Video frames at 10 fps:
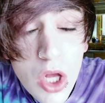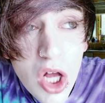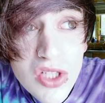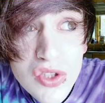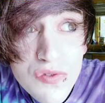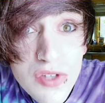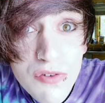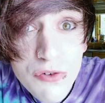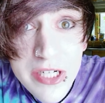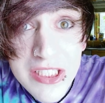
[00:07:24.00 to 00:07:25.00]
Also,
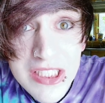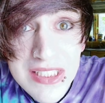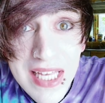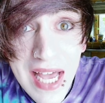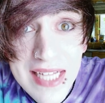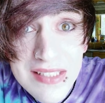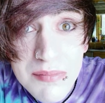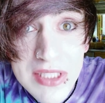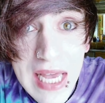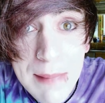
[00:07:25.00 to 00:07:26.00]
feel free to just say hi
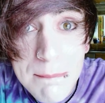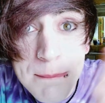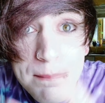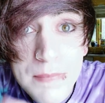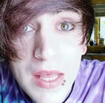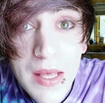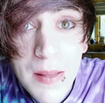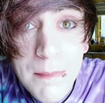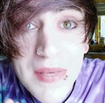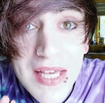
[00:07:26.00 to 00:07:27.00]
sometime,
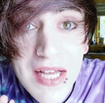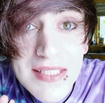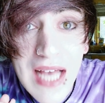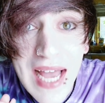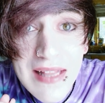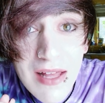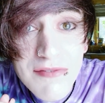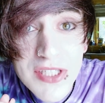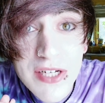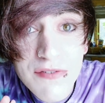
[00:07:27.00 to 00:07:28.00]
because I
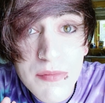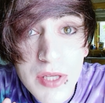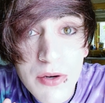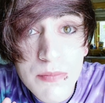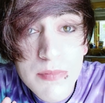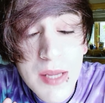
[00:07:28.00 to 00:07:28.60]
love to hear from you.